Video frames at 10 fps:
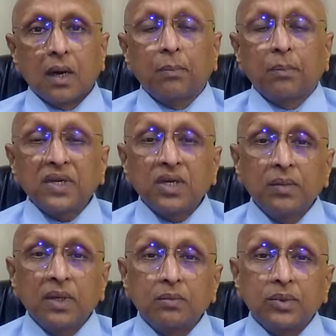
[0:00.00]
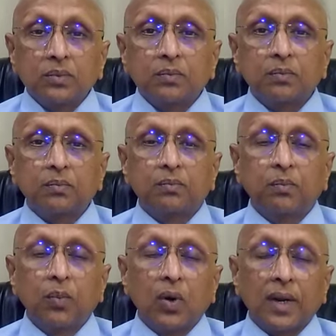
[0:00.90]
A patient becomes
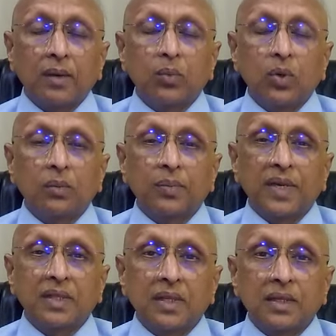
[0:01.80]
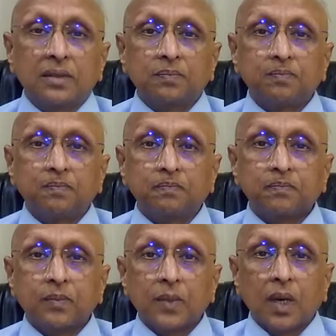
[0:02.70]
more and more breathless.
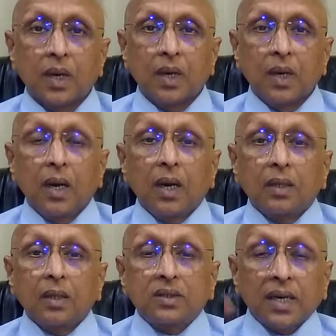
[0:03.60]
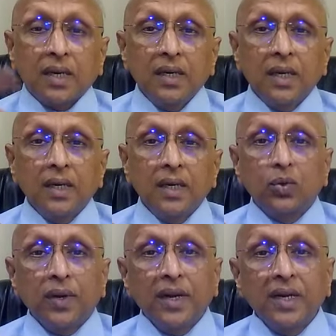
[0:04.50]
Secondary
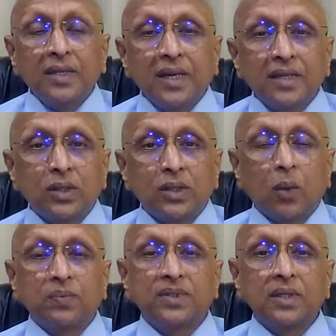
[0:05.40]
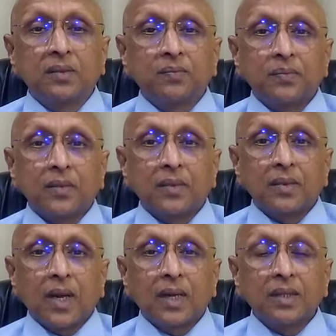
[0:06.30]
to it, there is a dropsy.
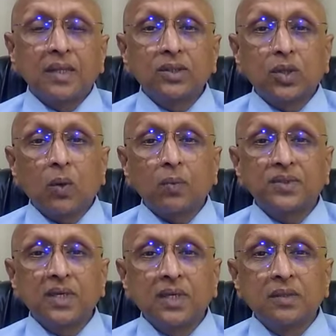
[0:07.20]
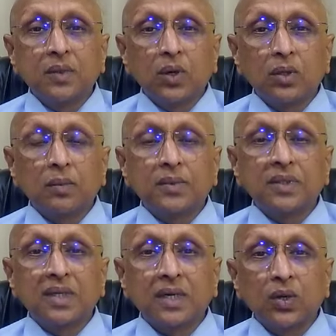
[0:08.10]
And this dropsy is because of
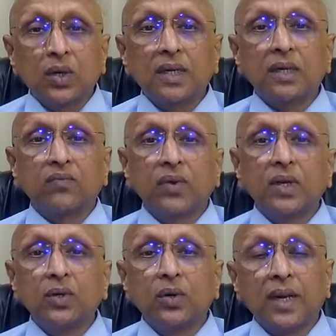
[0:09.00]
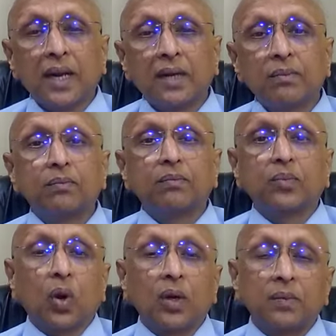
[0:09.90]
the circulatory failure and
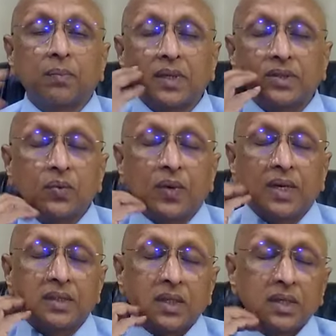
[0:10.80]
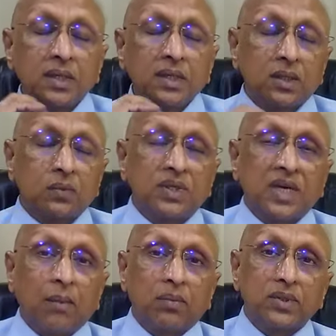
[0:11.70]
chronic passive venous congestion, which
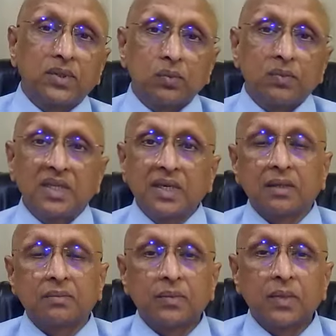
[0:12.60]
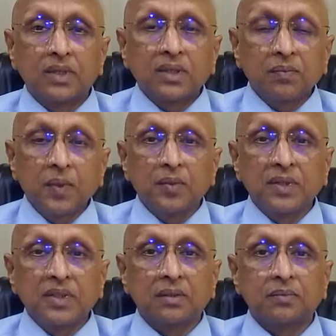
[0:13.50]
happens to be there.
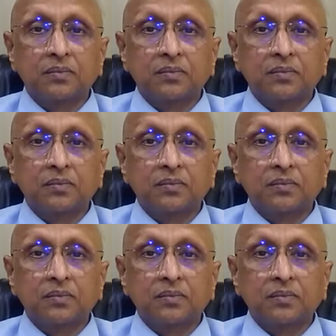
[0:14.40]
CPVC.